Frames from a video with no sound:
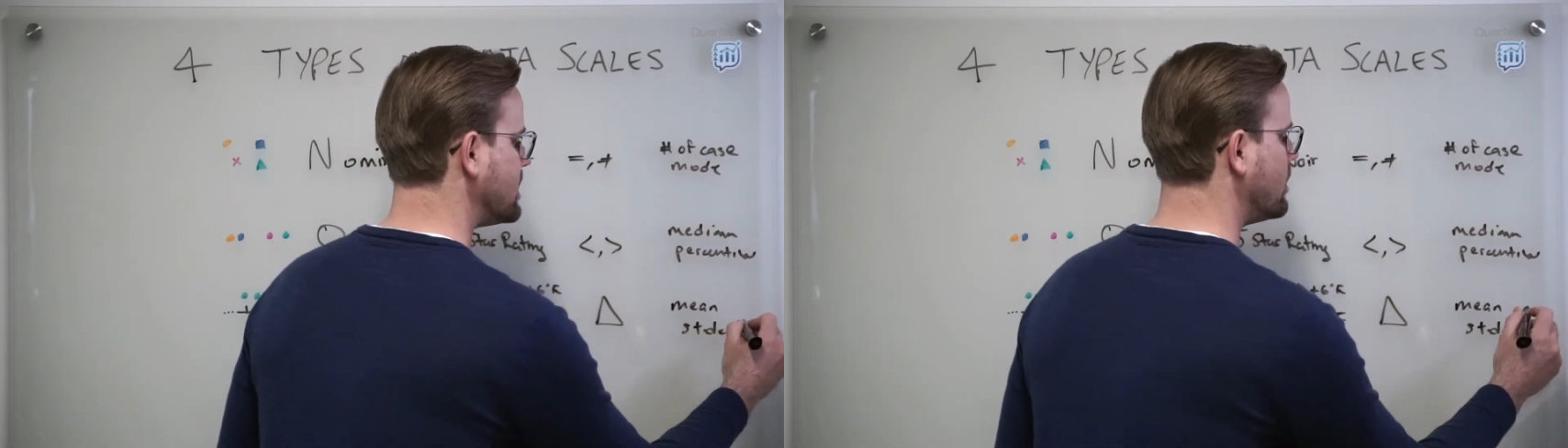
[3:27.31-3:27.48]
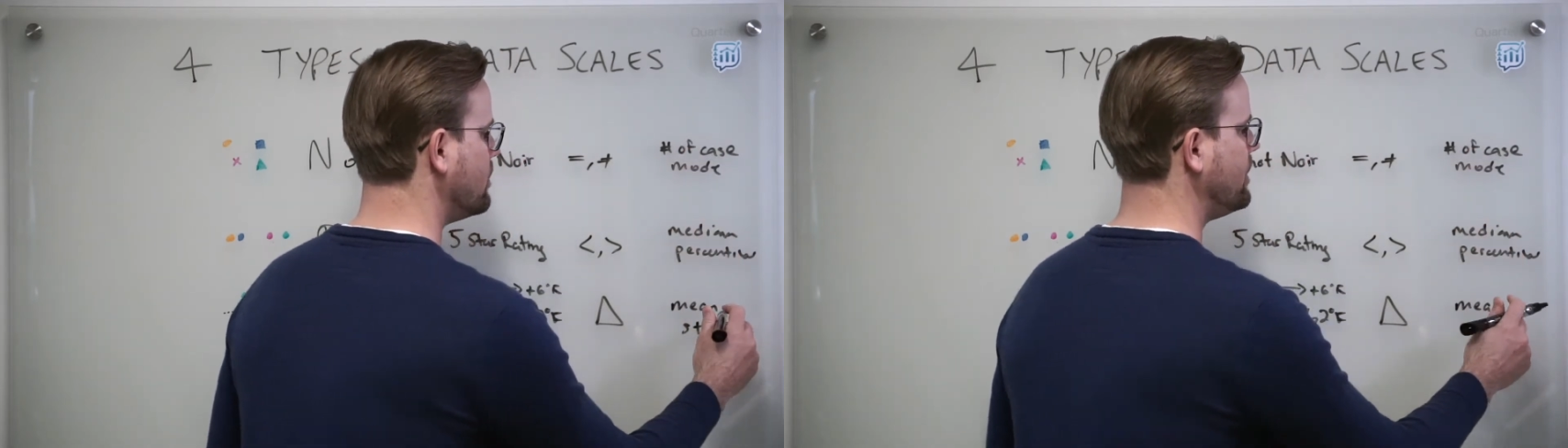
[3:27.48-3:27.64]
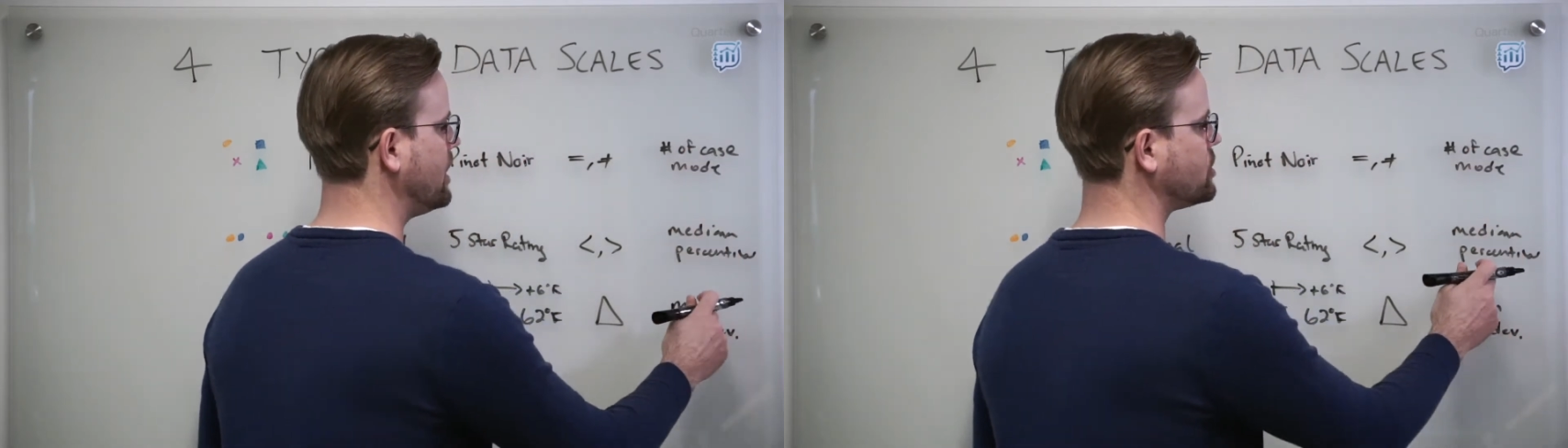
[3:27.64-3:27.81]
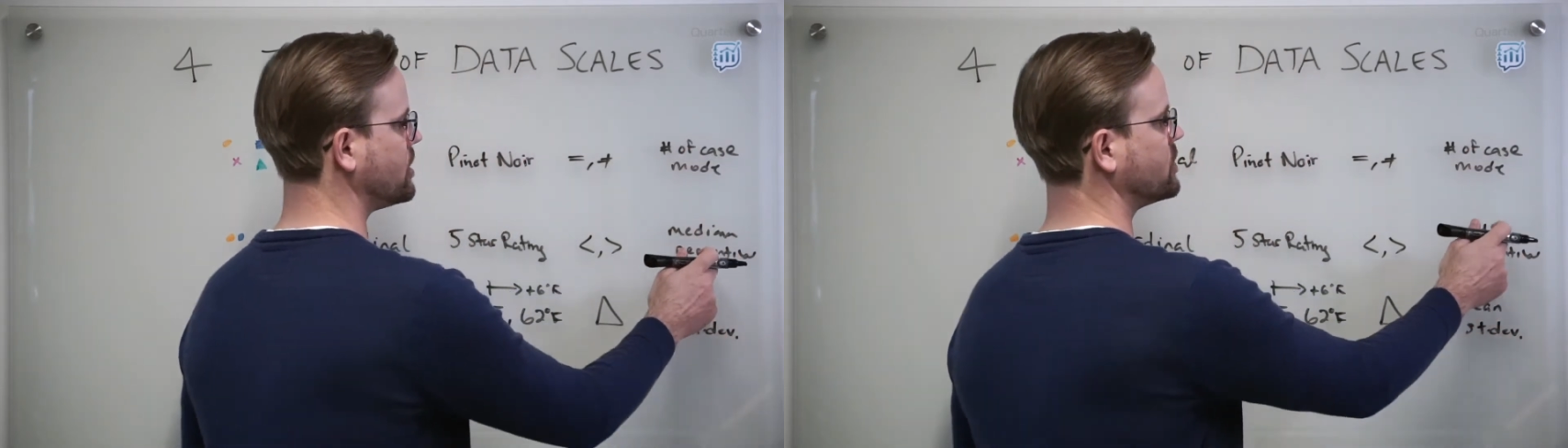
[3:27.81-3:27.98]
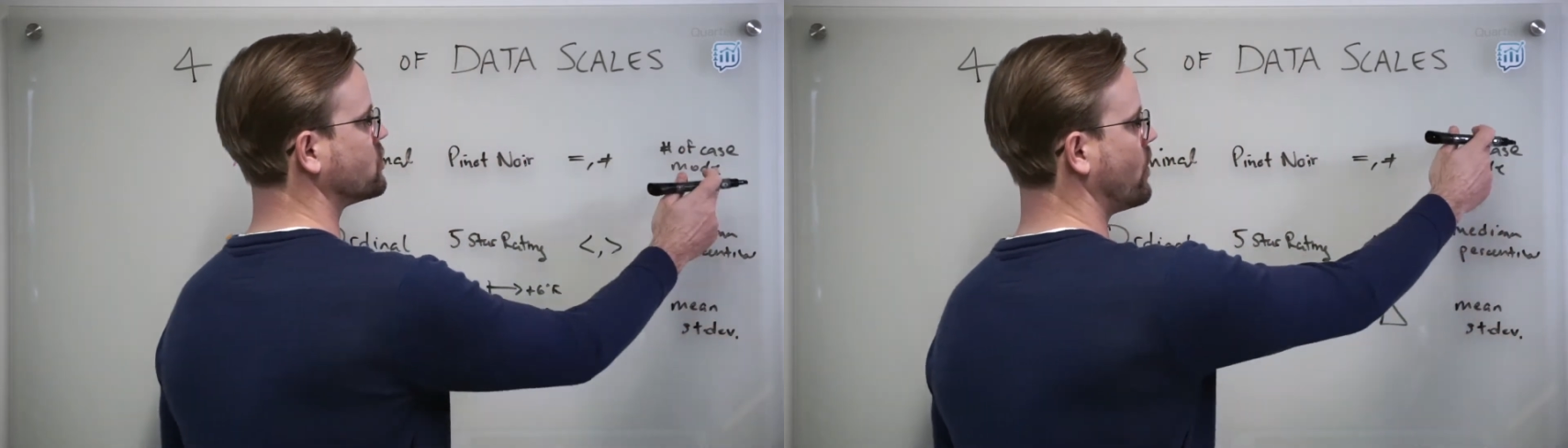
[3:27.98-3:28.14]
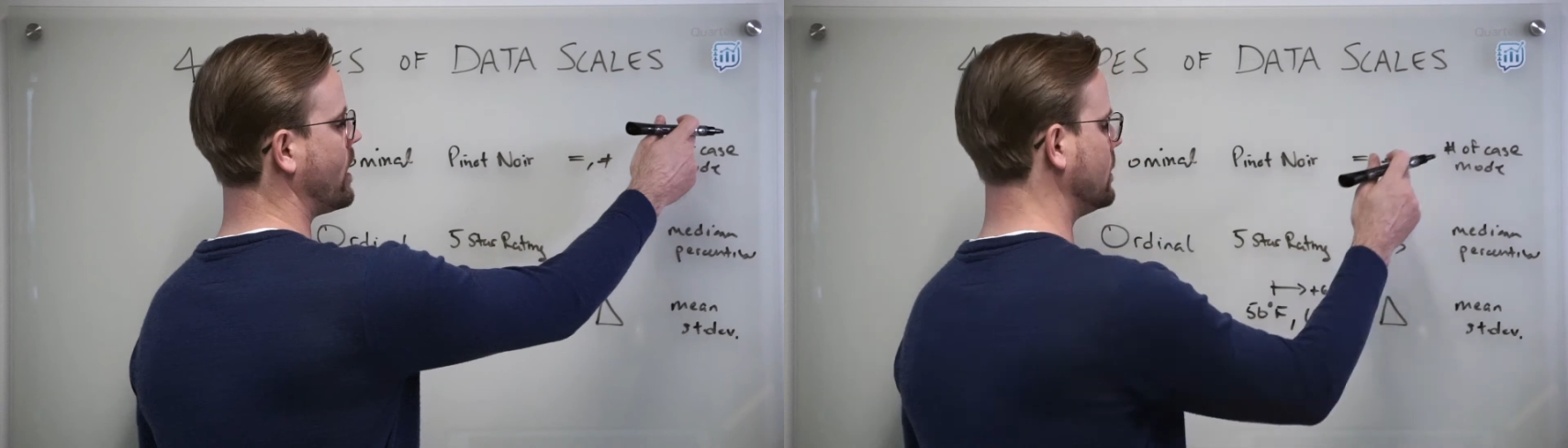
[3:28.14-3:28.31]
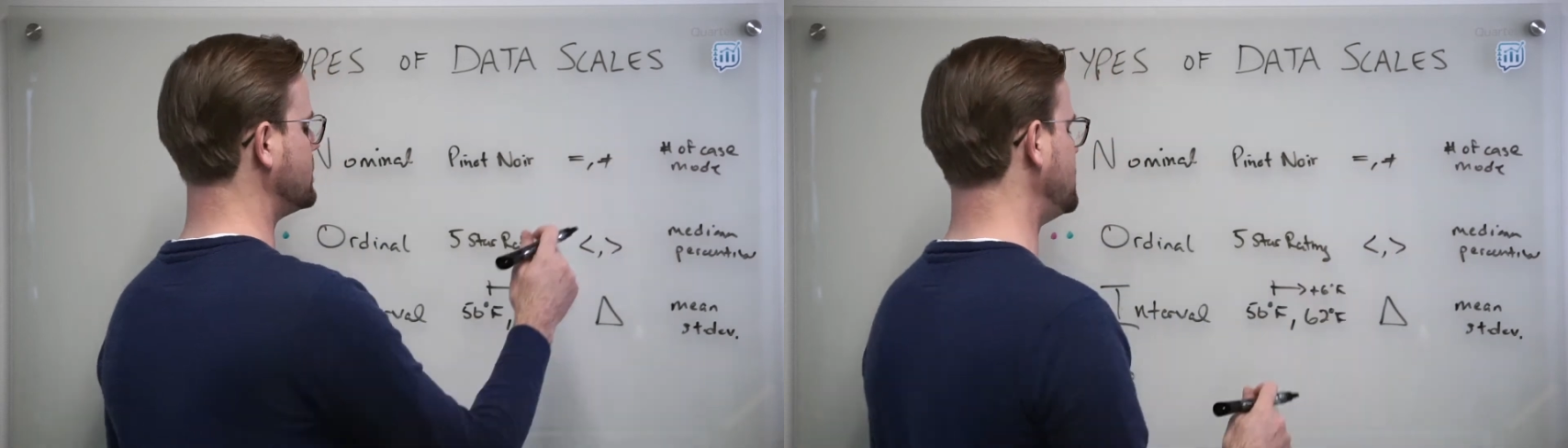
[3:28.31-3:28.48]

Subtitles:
standard deviation as well